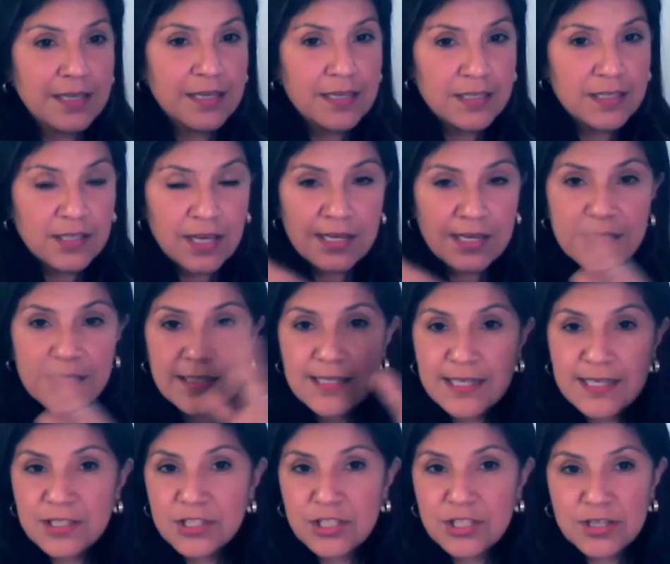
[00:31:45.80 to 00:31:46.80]
a lot of the
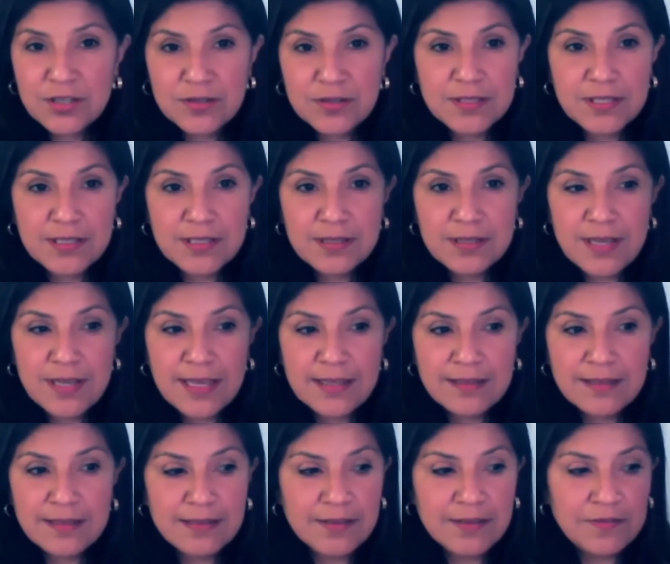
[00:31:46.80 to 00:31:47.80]
data shows, and
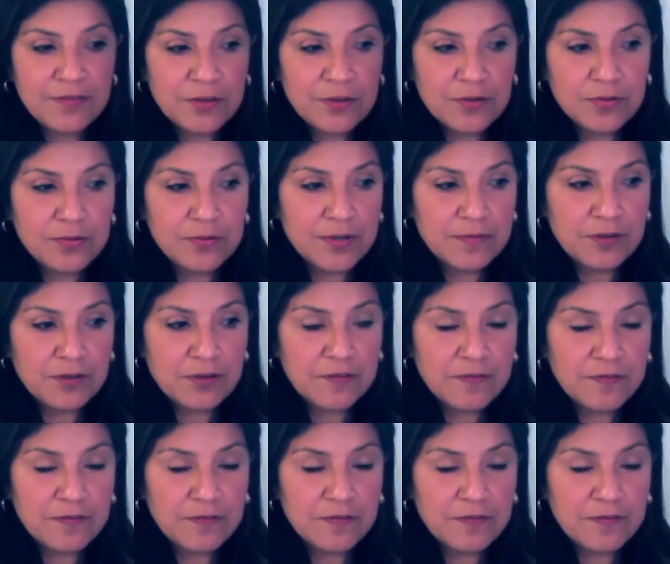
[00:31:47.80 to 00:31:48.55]
if you're a